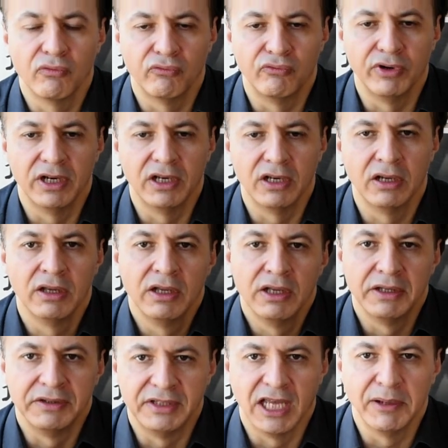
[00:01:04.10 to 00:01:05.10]
will
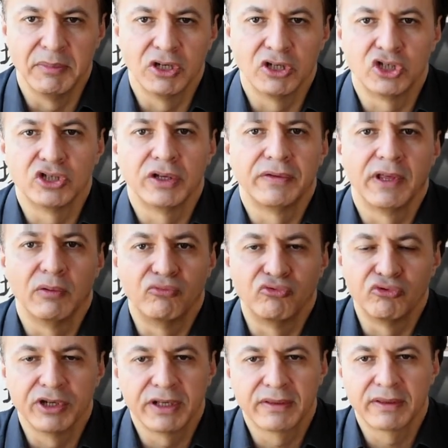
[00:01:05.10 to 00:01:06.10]
damage their
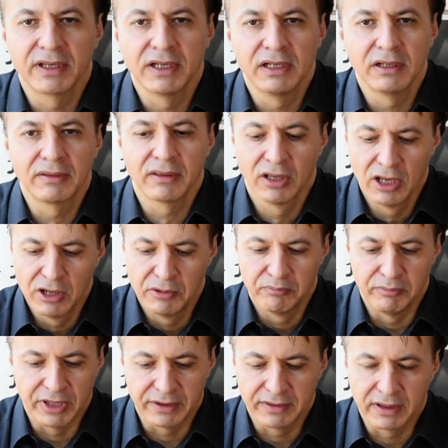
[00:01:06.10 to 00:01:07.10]
brewing skills,
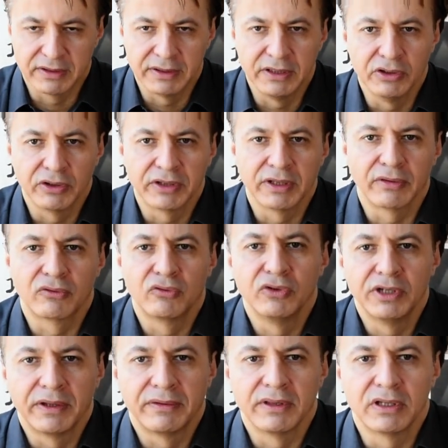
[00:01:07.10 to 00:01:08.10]
make their tea not as
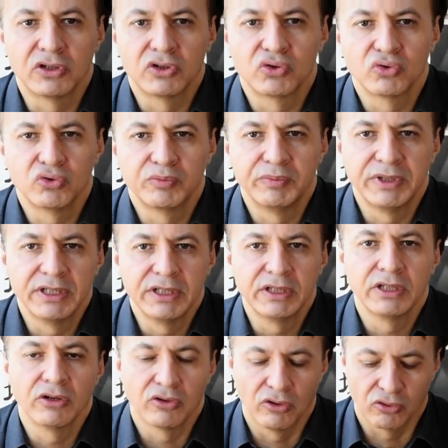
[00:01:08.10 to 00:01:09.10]
good as it should be
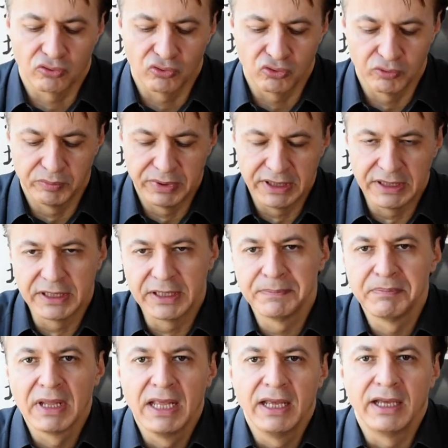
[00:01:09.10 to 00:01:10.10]
or could be,
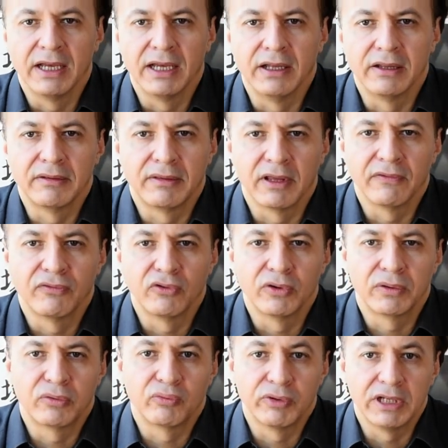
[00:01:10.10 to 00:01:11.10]
and therefore
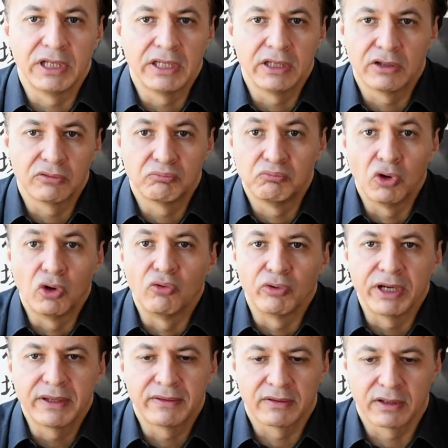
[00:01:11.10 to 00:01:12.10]
it's really a
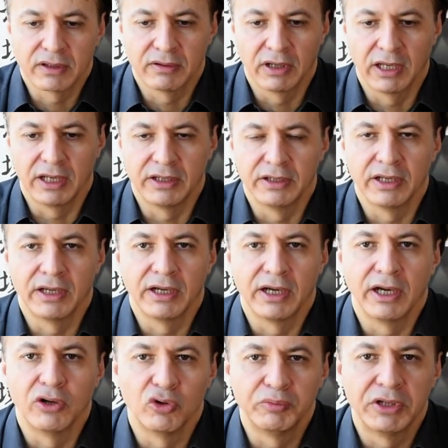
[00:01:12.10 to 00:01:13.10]
waste. And
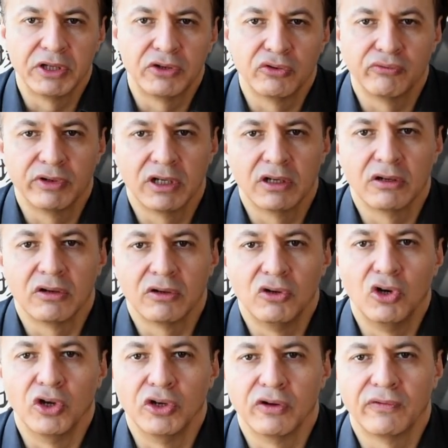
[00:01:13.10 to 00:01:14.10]
I hope that you will
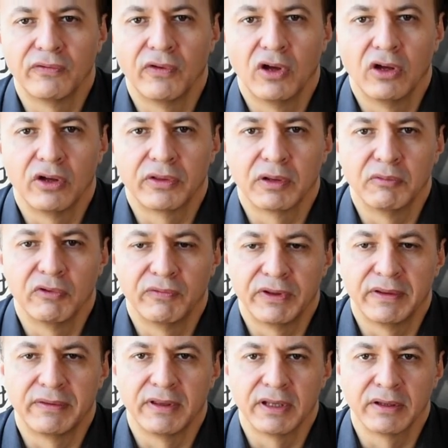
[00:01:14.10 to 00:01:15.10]
learn of some of
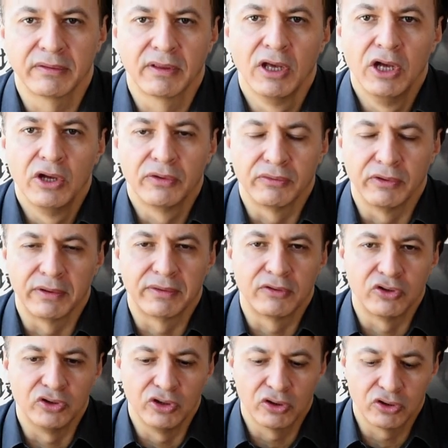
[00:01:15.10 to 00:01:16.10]
these things. So it's
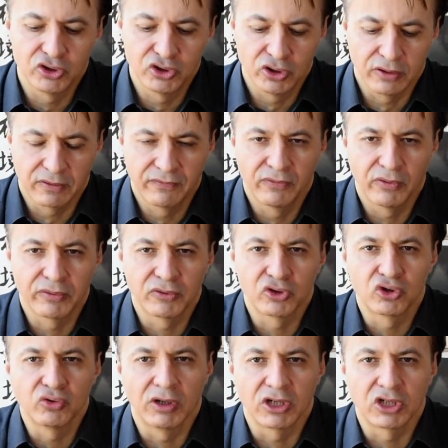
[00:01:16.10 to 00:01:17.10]
not just for the
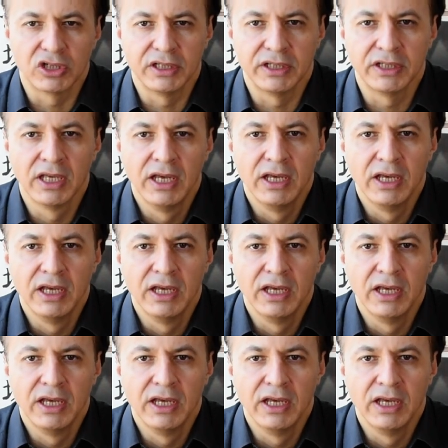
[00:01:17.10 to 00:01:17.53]
show, actually.